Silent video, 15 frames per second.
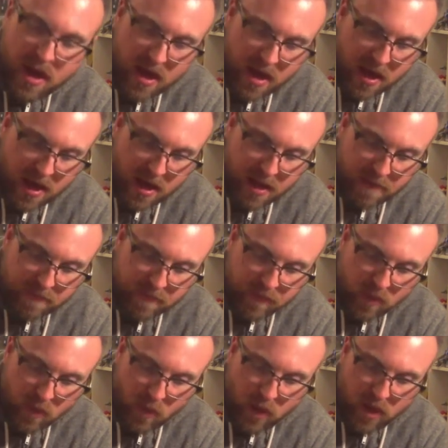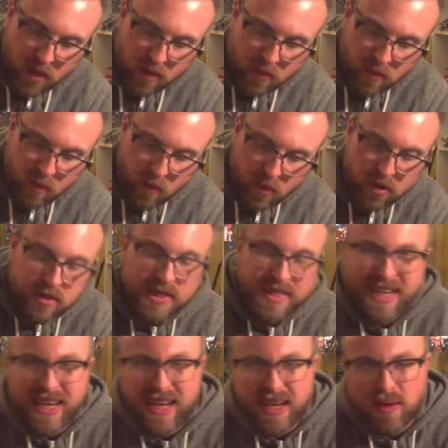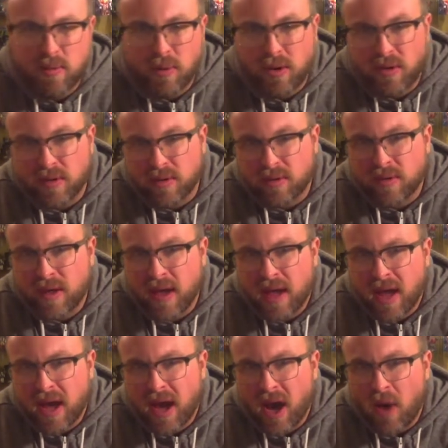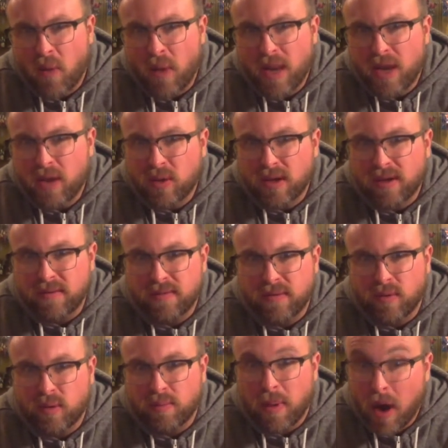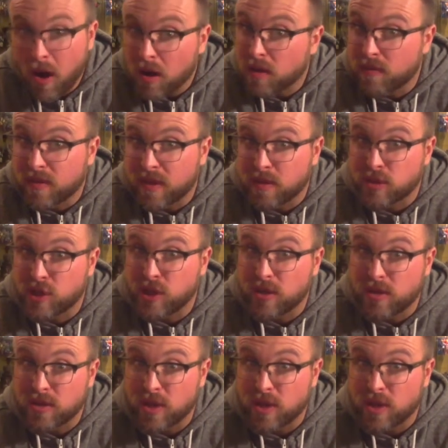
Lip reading: Well, what I did was I went looking for parts for those G.I.